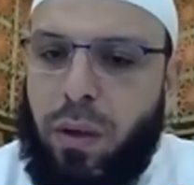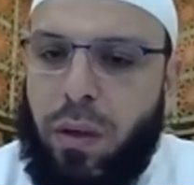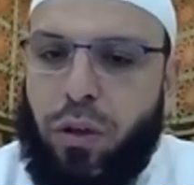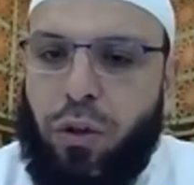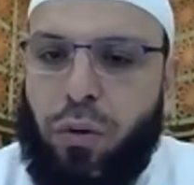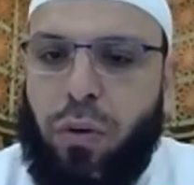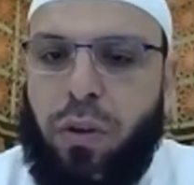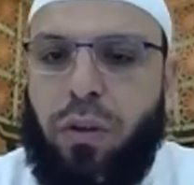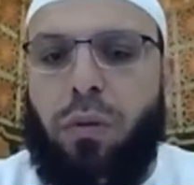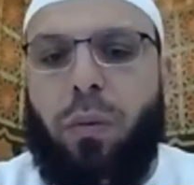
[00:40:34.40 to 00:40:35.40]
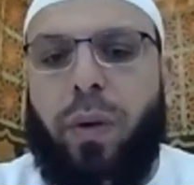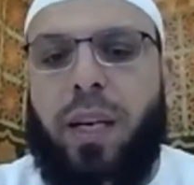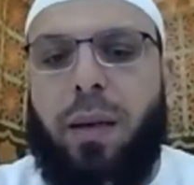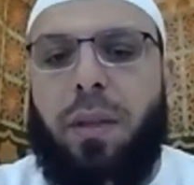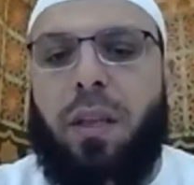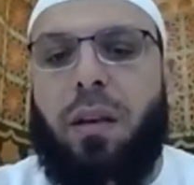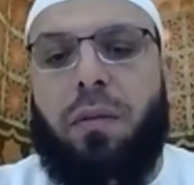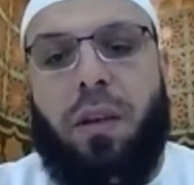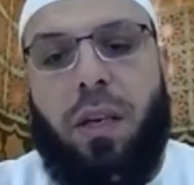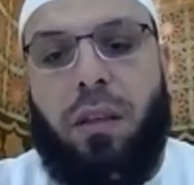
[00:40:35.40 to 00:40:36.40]
are sure that you will wake up at the end
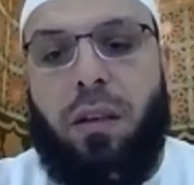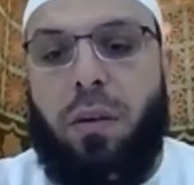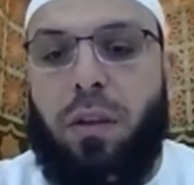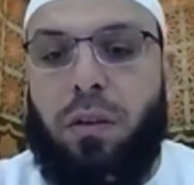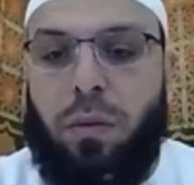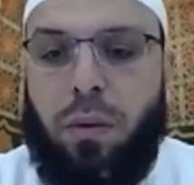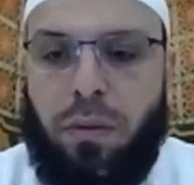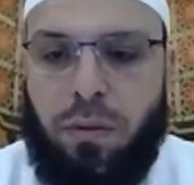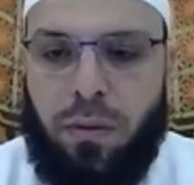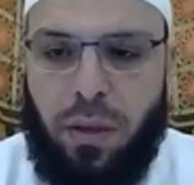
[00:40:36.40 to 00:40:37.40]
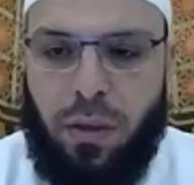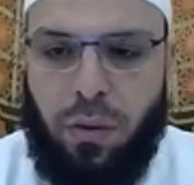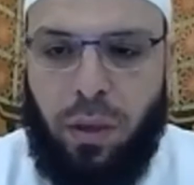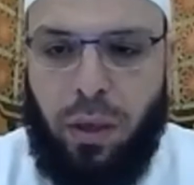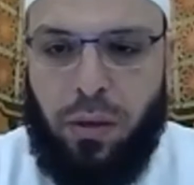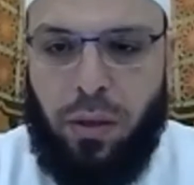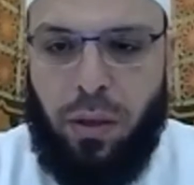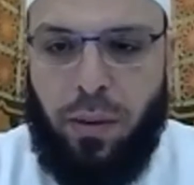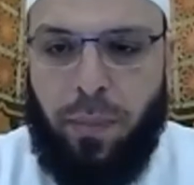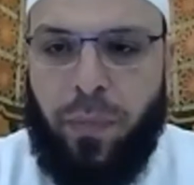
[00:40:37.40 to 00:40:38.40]
of the night and you can do it, that's okay, inshallah.